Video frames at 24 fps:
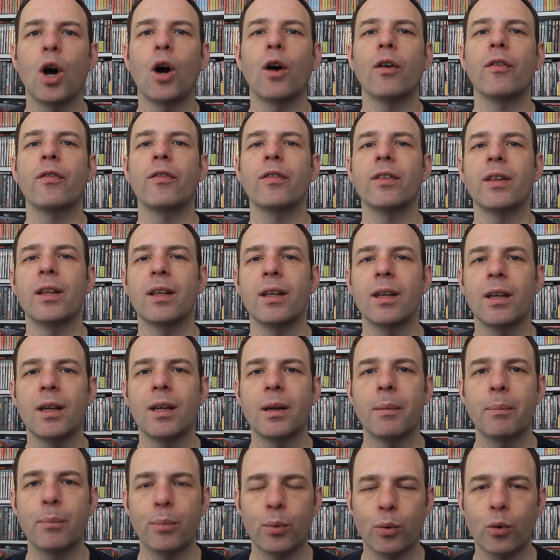of the
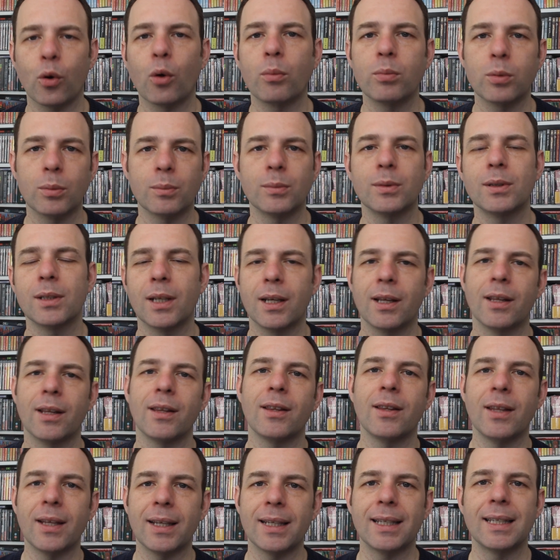problems
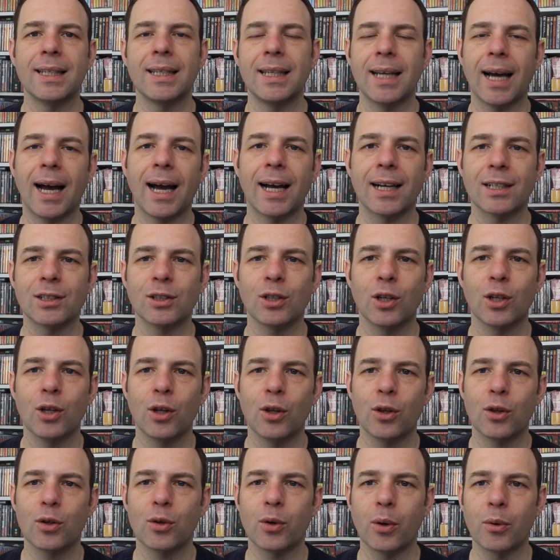that he has
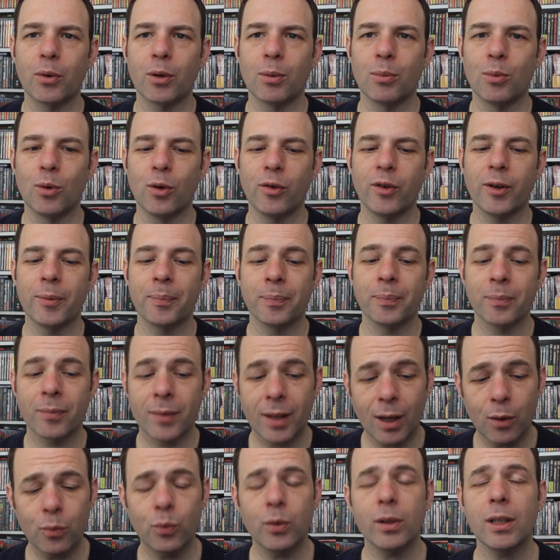throughout the movie.
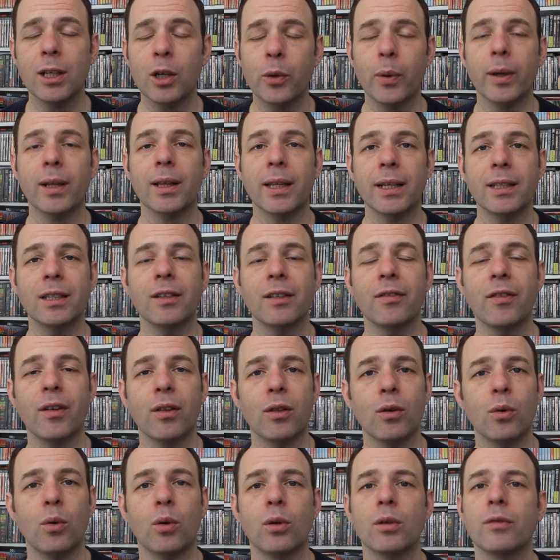I really quite like The
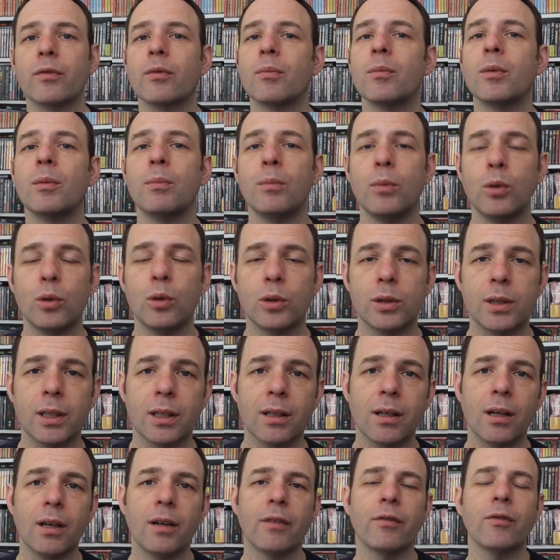Fifth Cord, from the
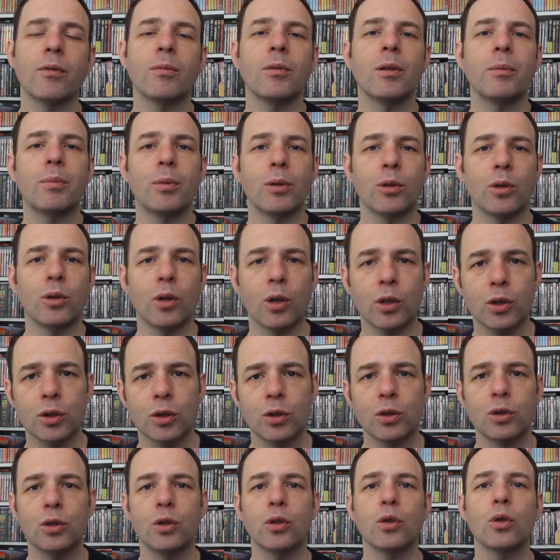music, from the
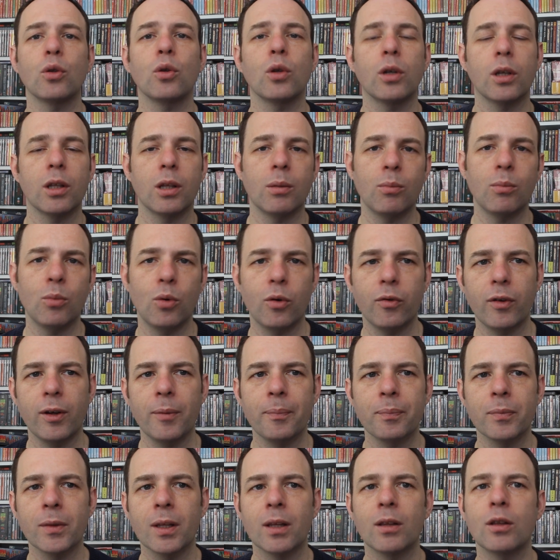production to the look of the movie.
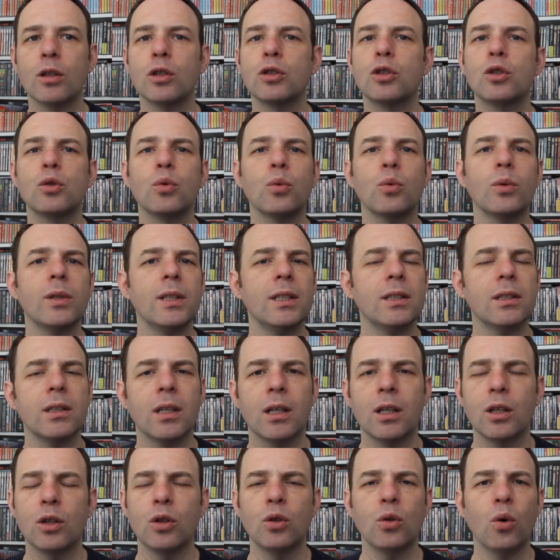The story's
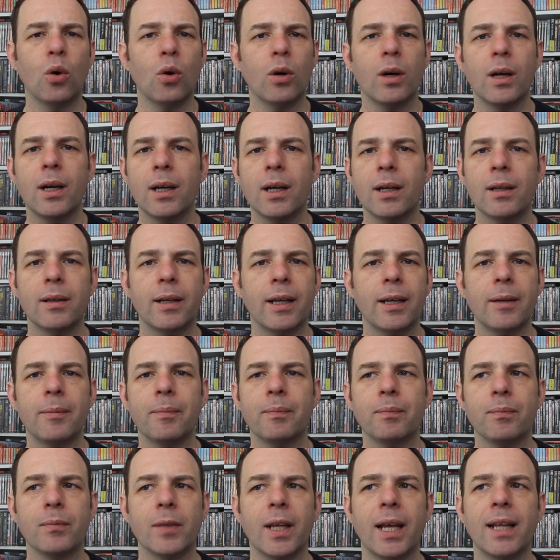not
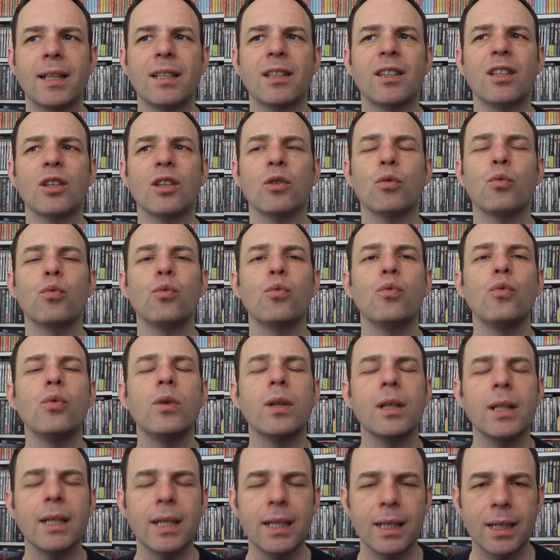um, anything
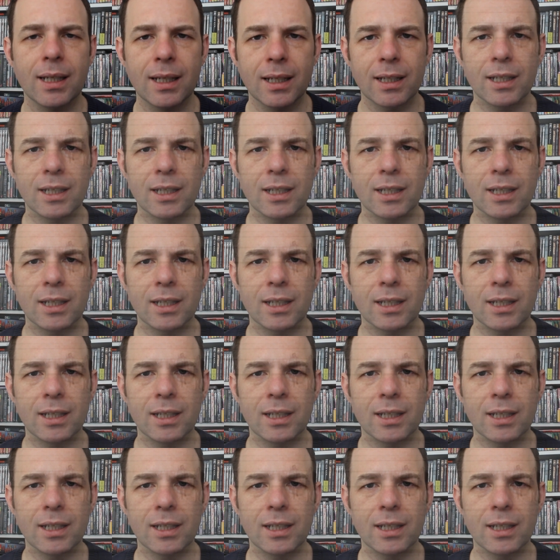really